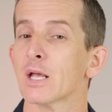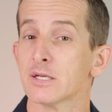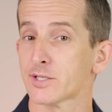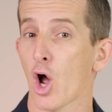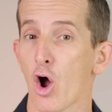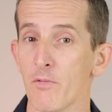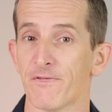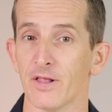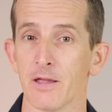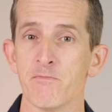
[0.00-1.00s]
So
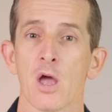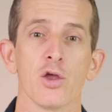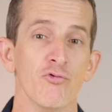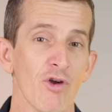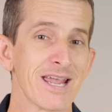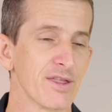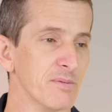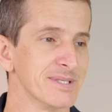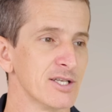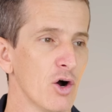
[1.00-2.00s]
hopefully Eureka
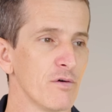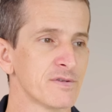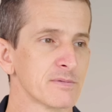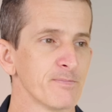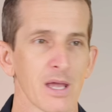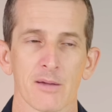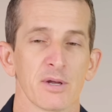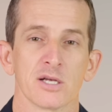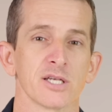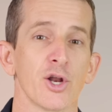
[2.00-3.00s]
themselves,
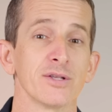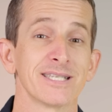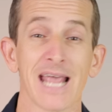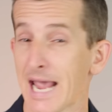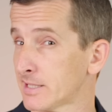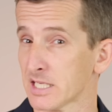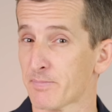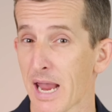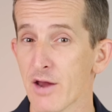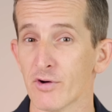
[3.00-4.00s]
because I don't see
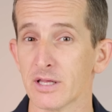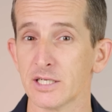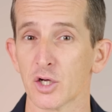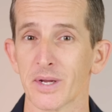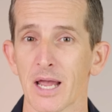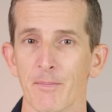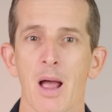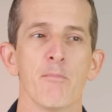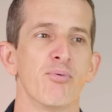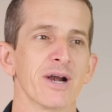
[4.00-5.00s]
SSP really doing it,
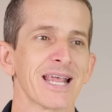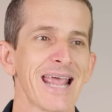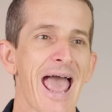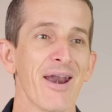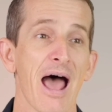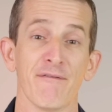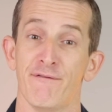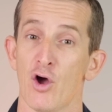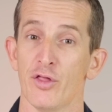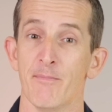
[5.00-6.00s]
bringing out
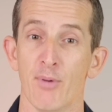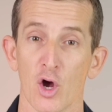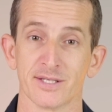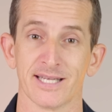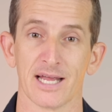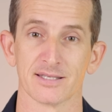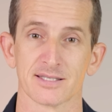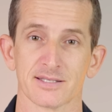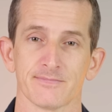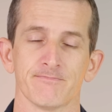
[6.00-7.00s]
further burr
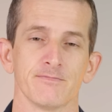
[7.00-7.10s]
sets.